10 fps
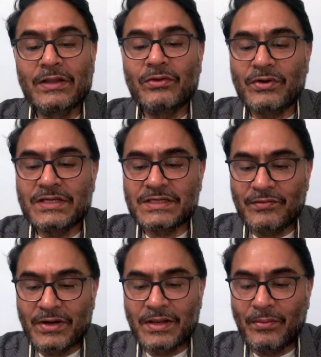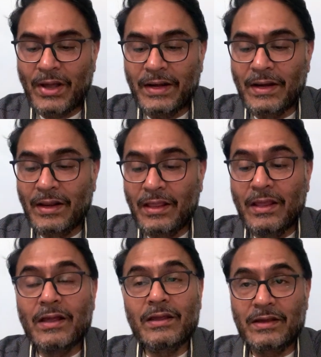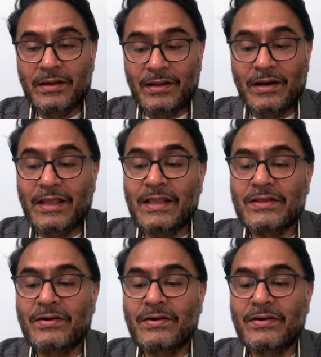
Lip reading: 371. Here, in the